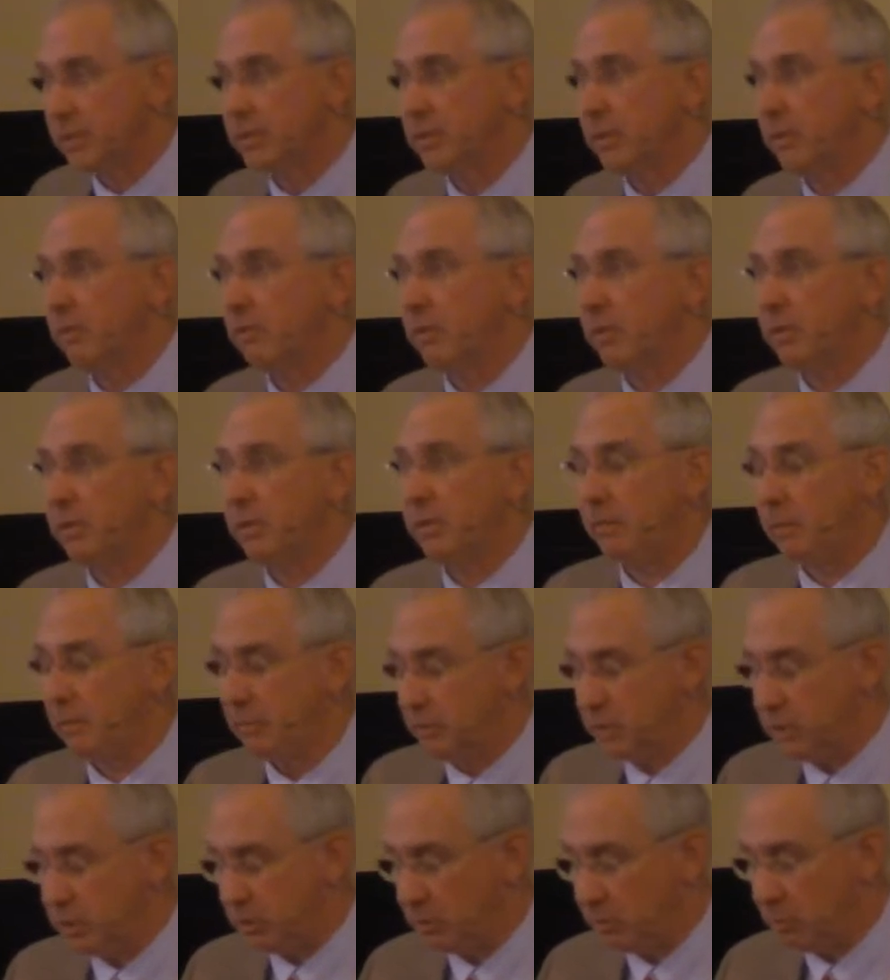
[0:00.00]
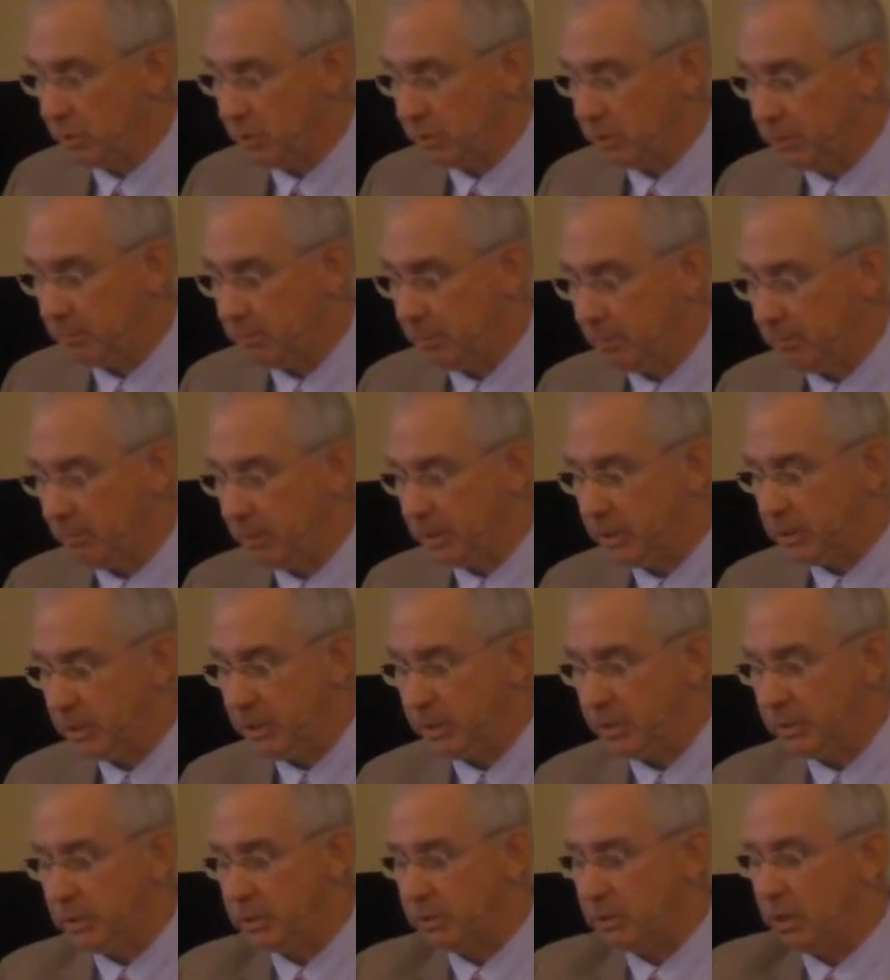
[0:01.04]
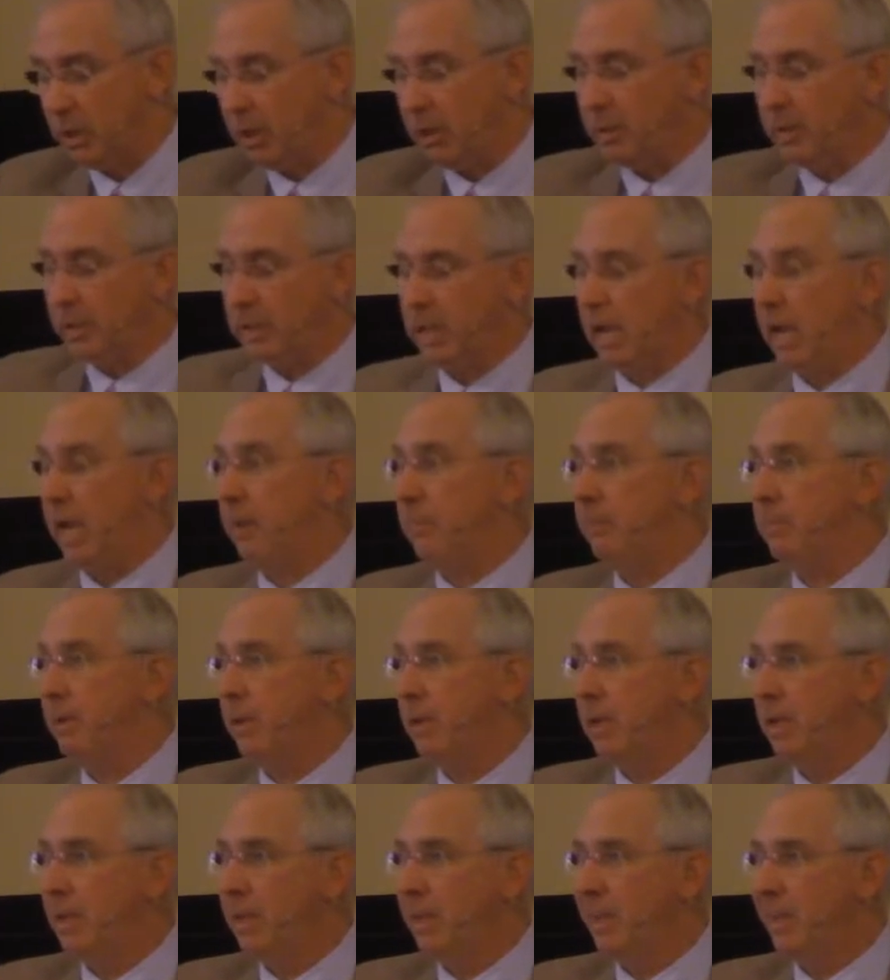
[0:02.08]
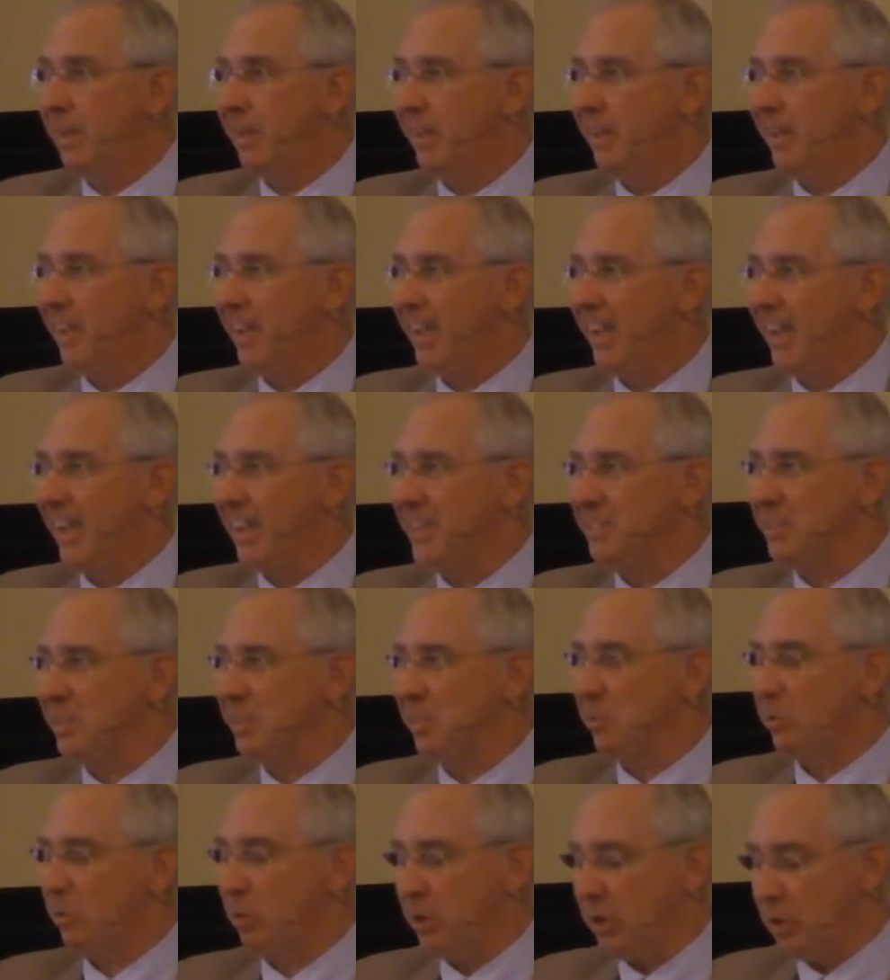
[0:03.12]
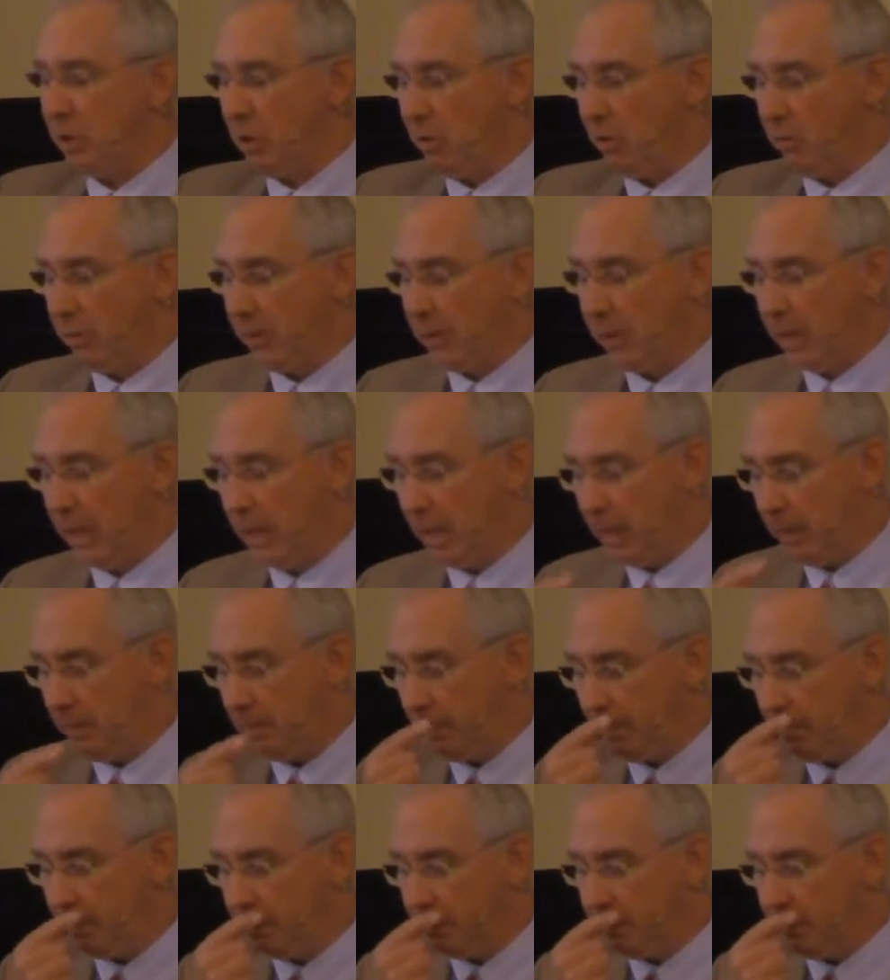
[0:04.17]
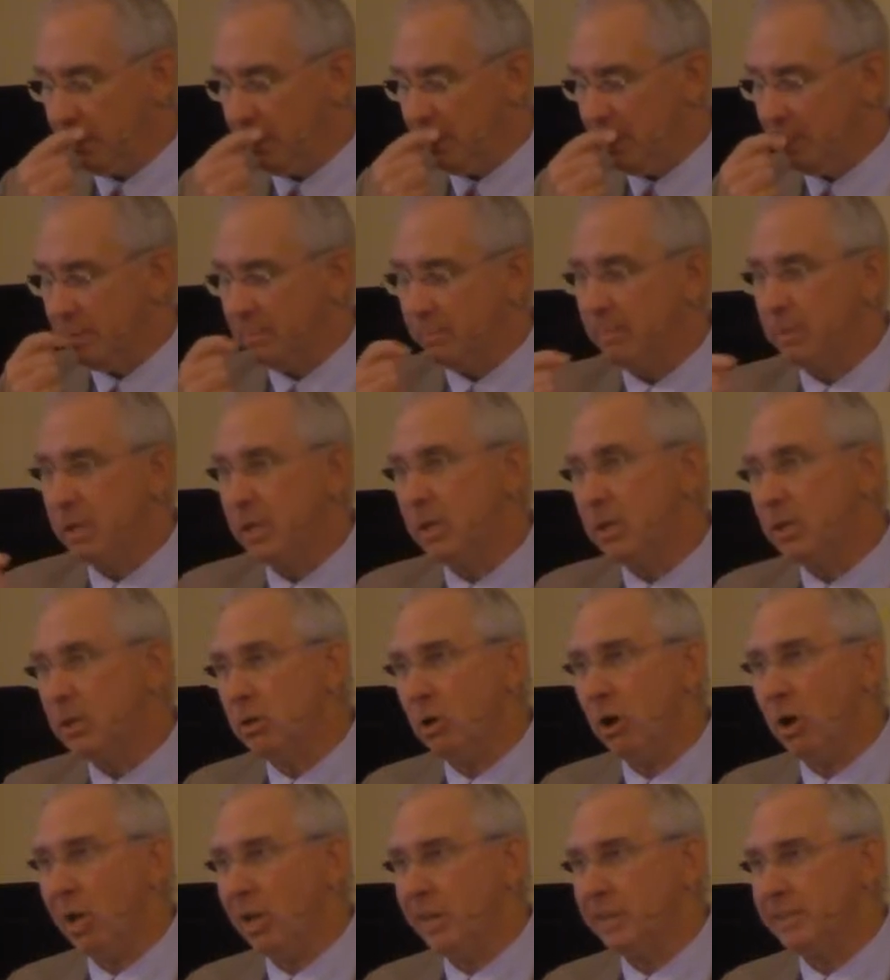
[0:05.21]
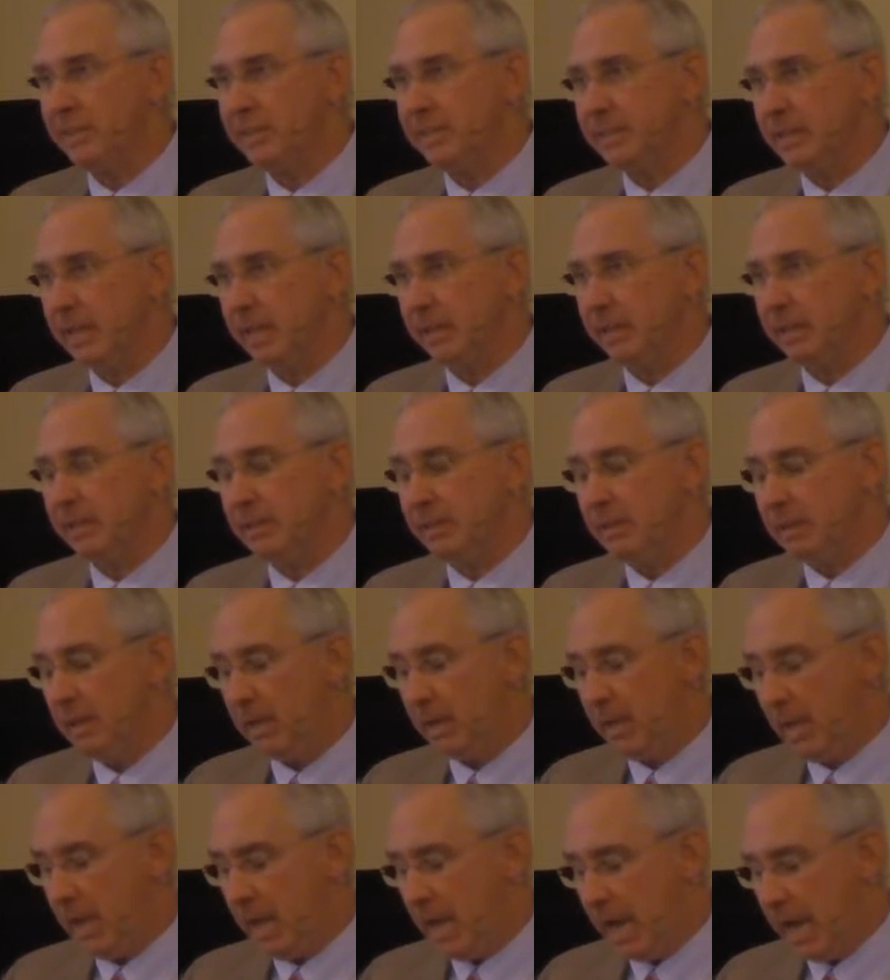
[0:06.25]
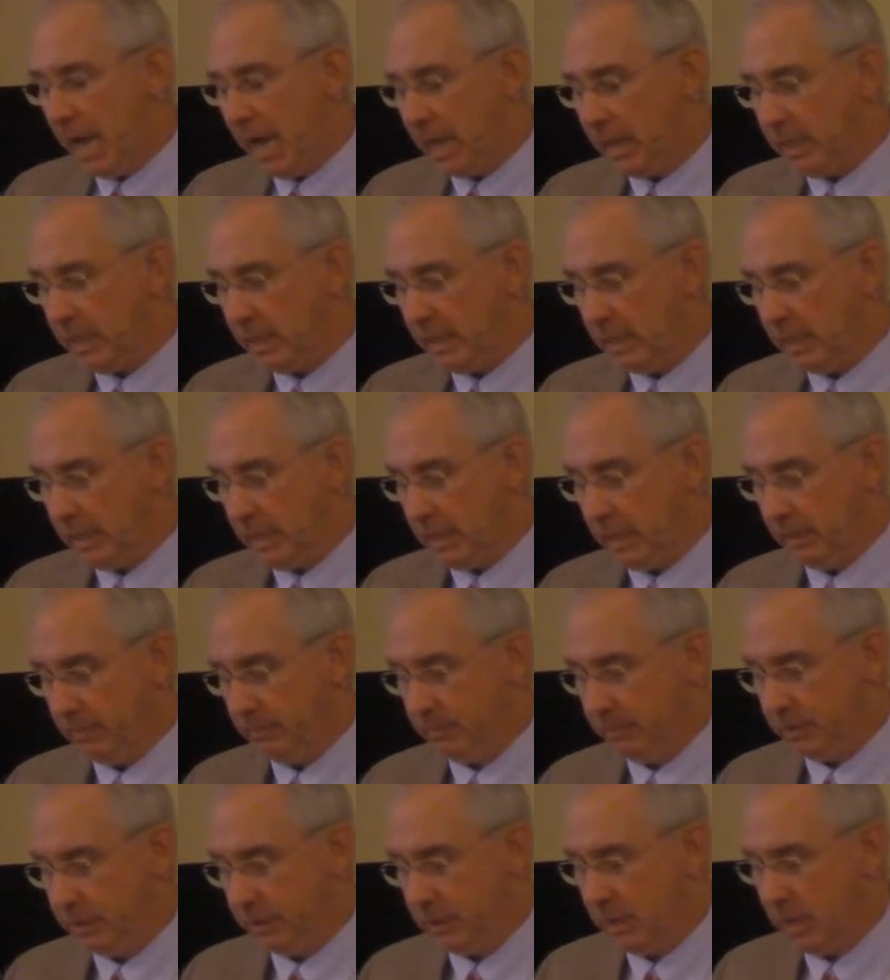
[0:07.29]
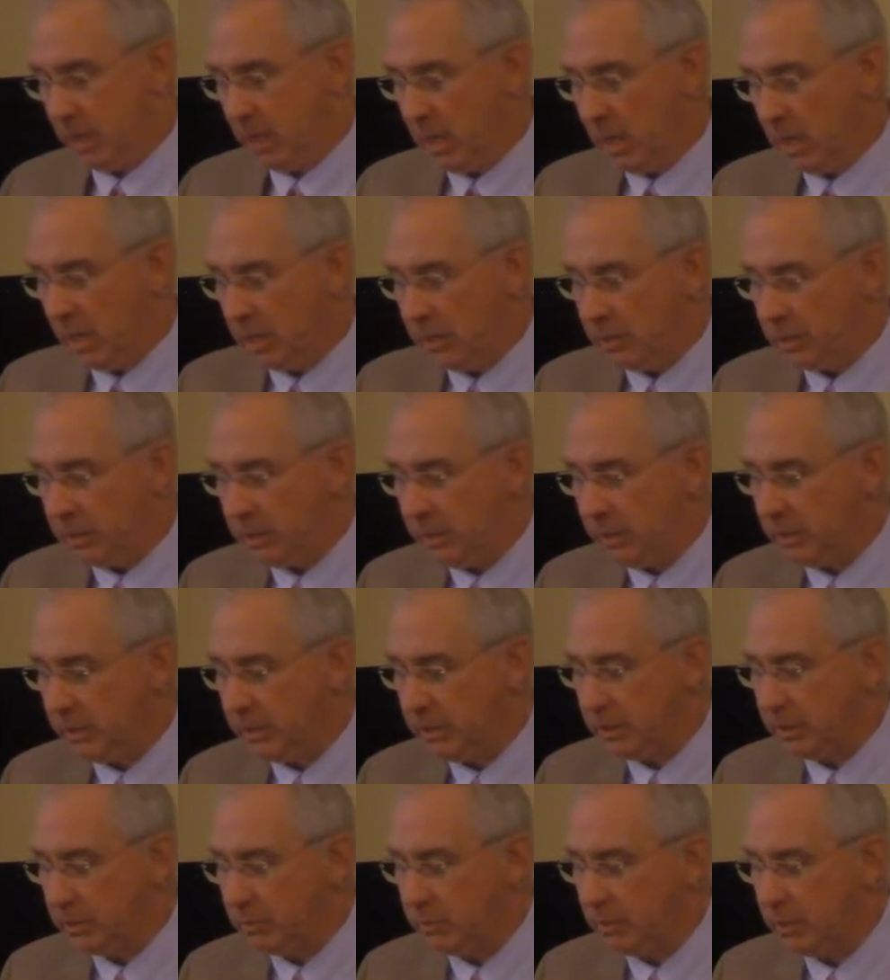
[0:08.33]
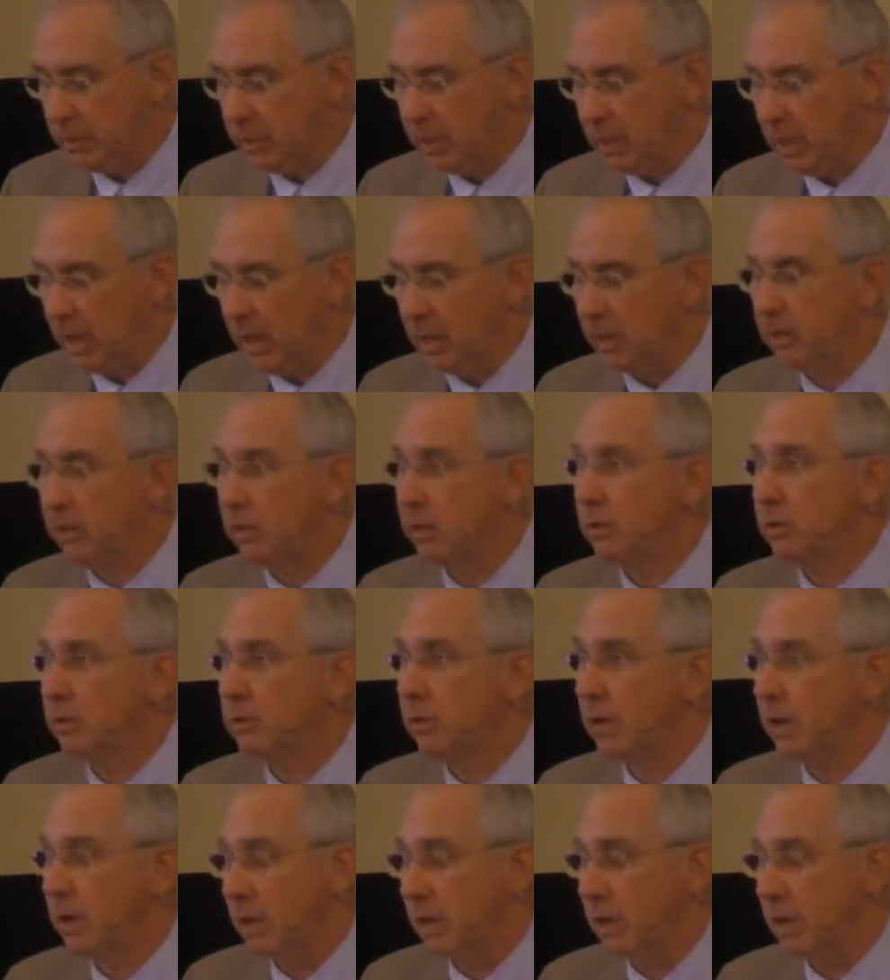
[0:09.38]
and so forth if he would just worship him. But Jesus all the time has authority over him. Be gone, Satan. And he leaves. Jesus would conquer